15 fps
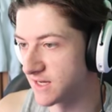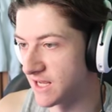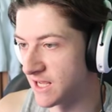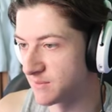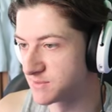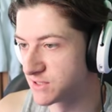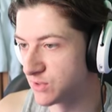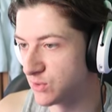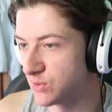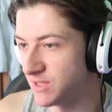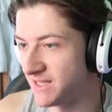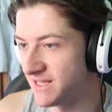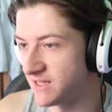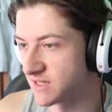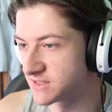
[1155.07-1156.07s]
going to
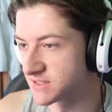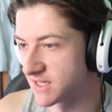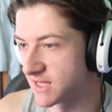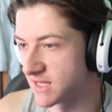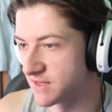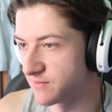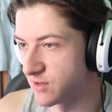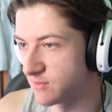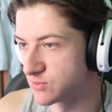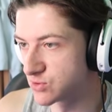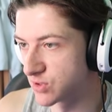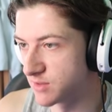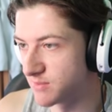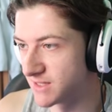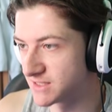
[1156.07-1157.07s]
absolutely eat us alive. I'm
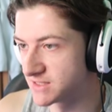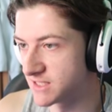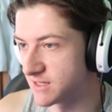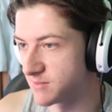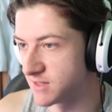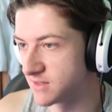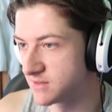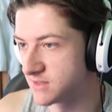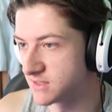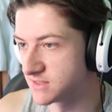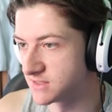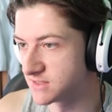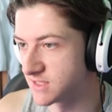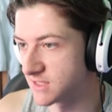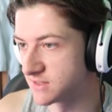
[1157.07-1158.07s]
joining Man City, man.
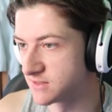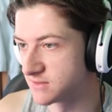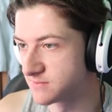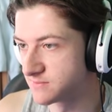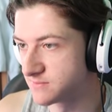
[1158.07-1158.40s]
This is dead.